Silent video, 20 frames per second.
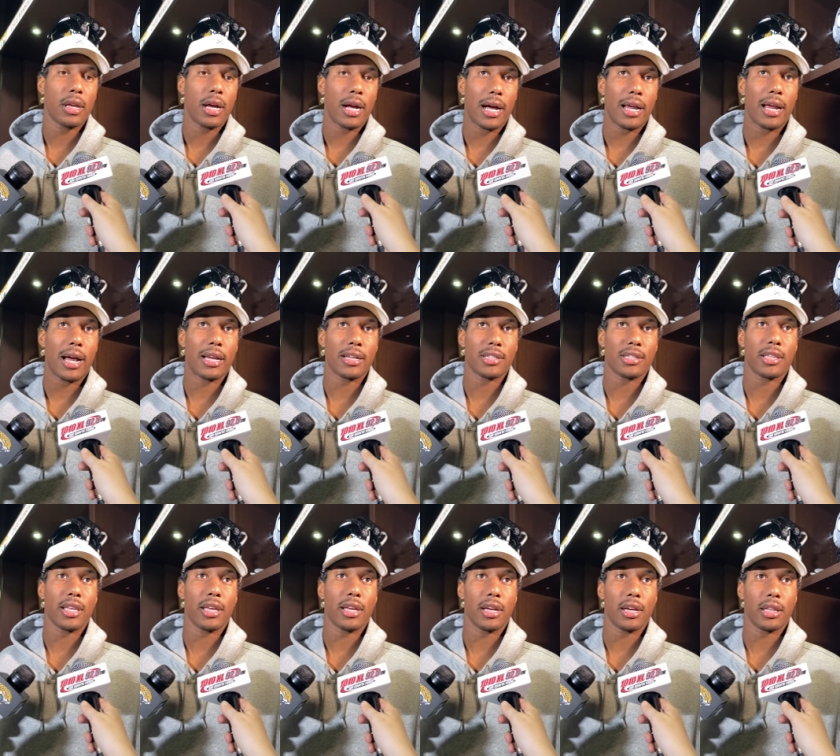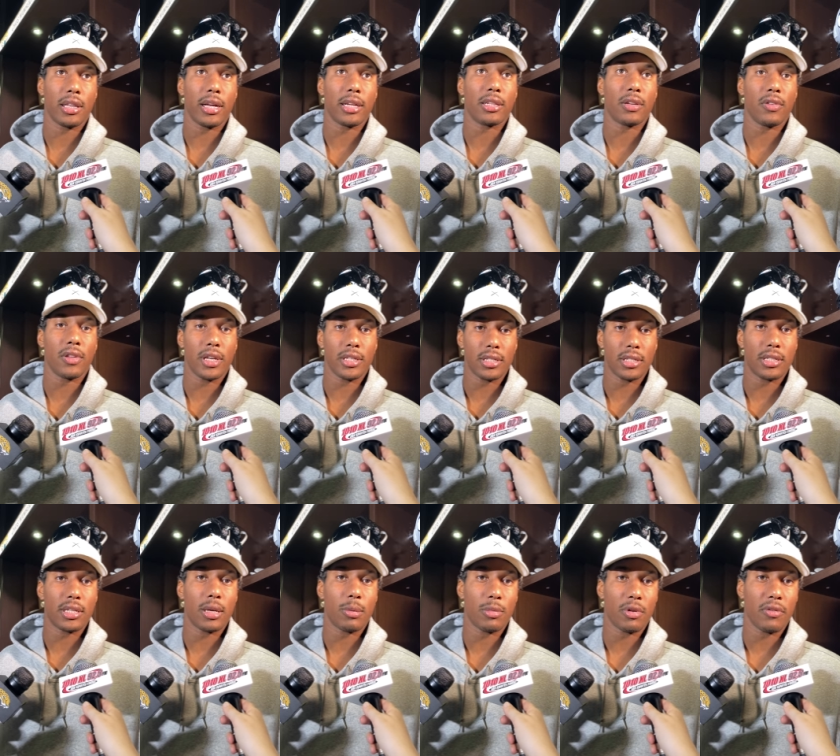I, I just think collectively as a
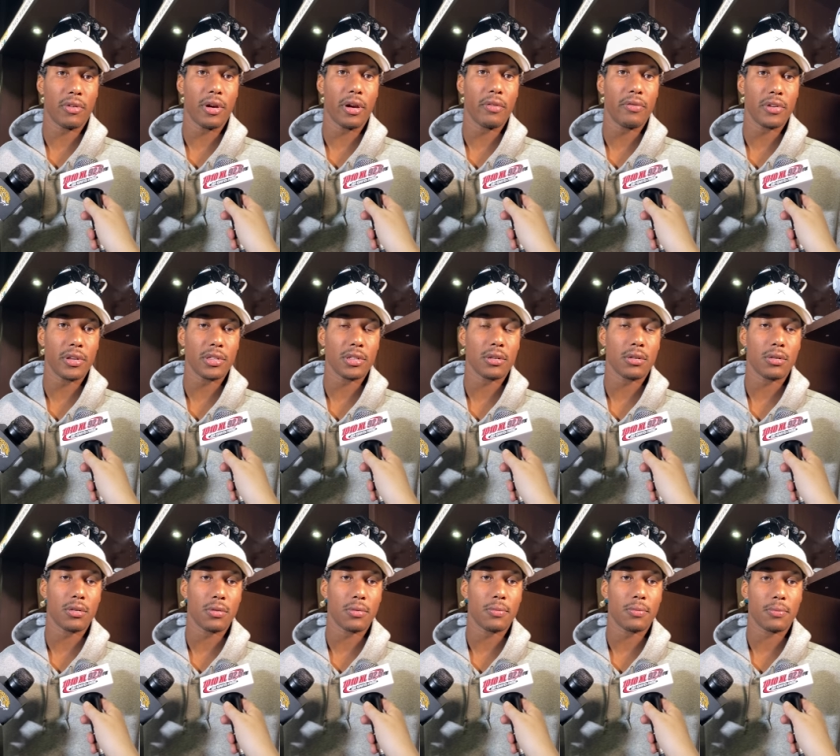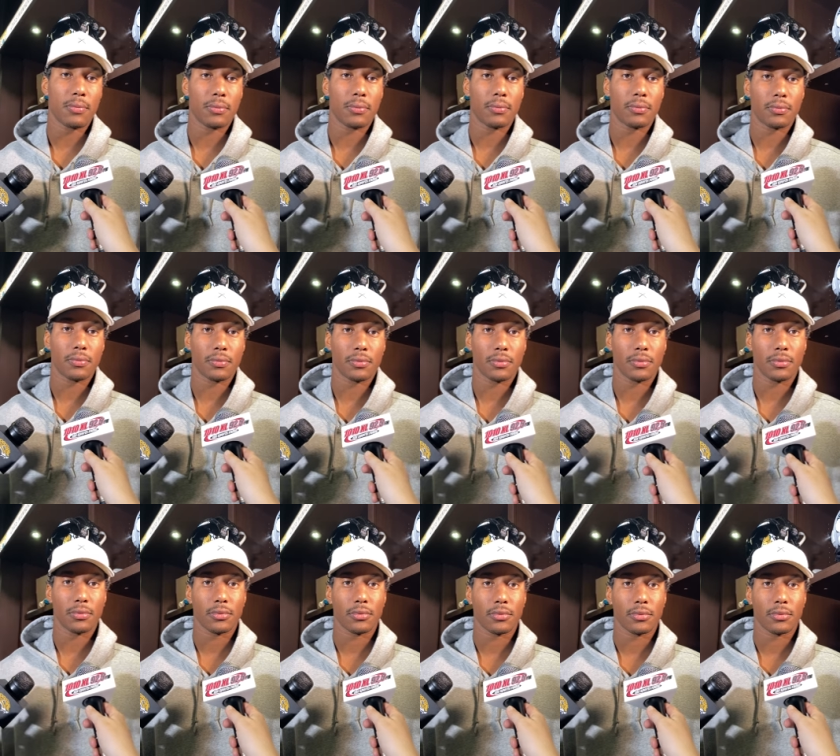team they're very physical.
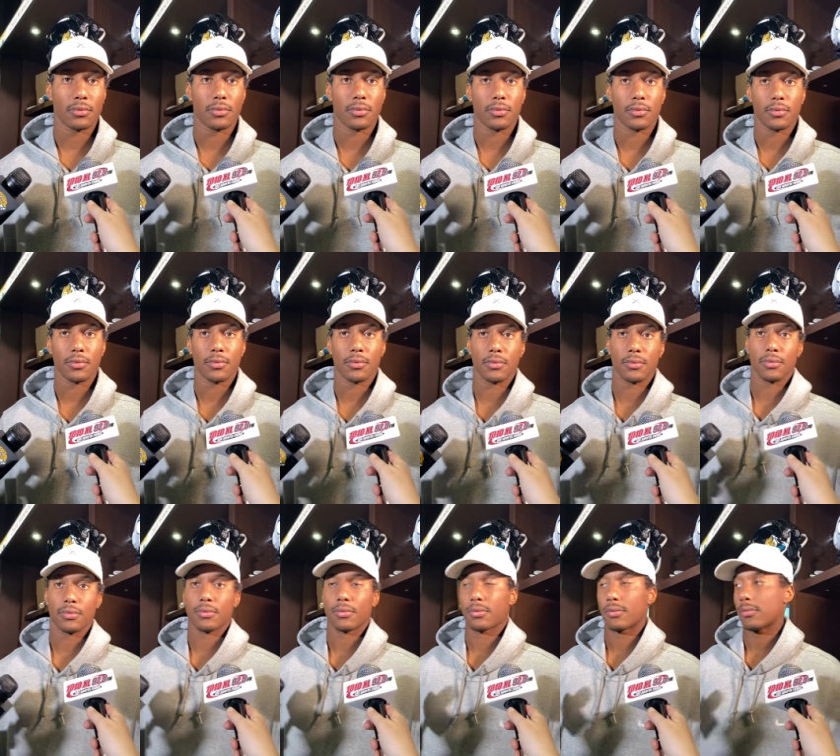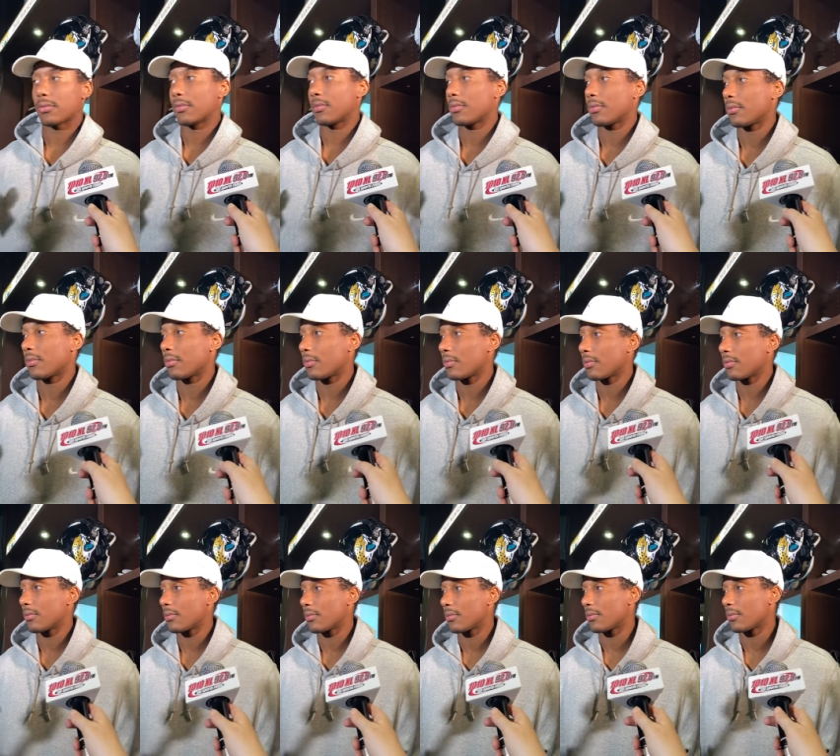Hey, um, I wasn't here at the
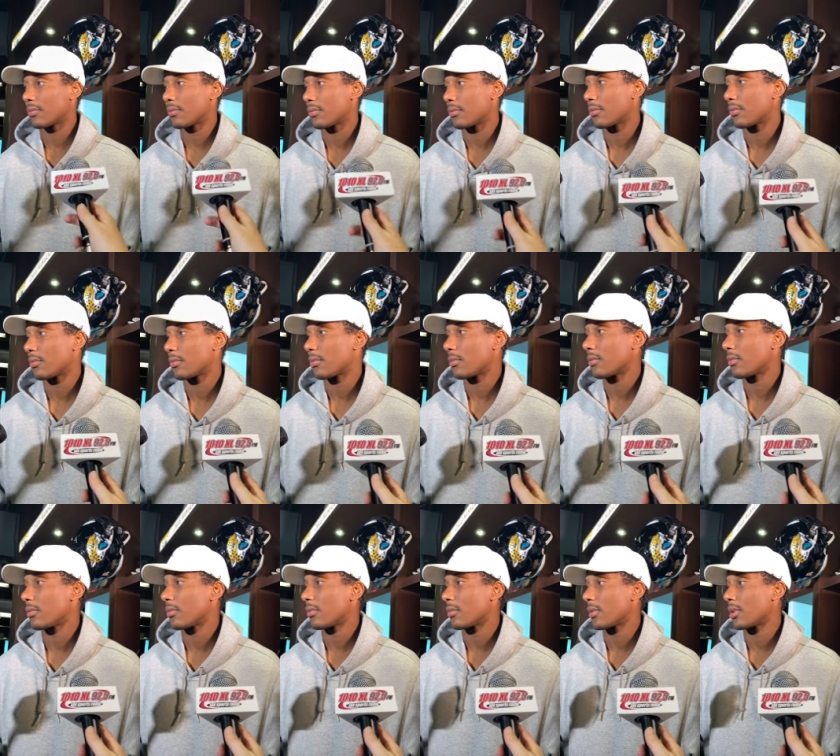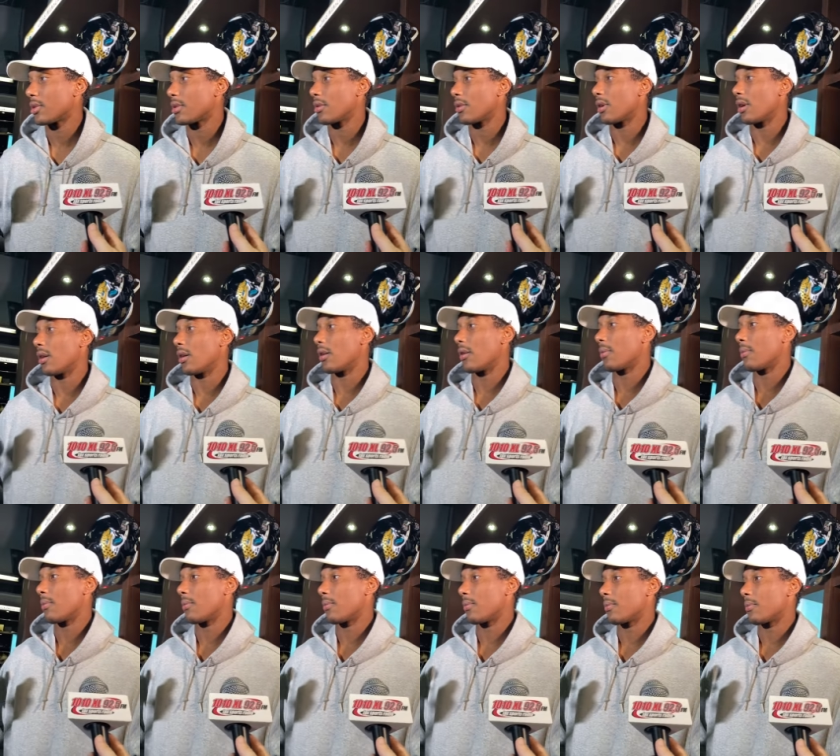beginning. Sorry if I missed it, but It's can you talk
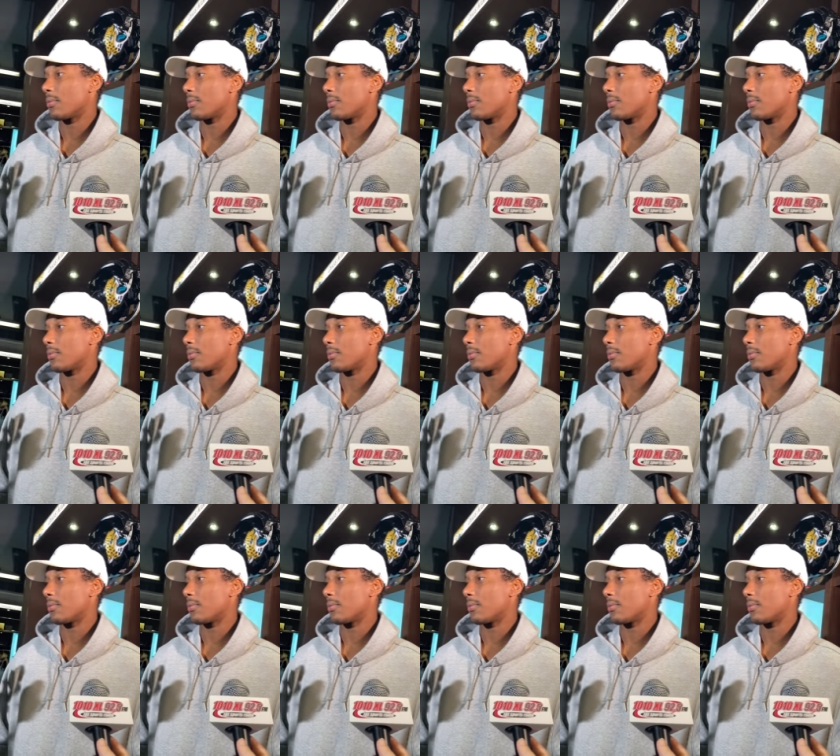about why your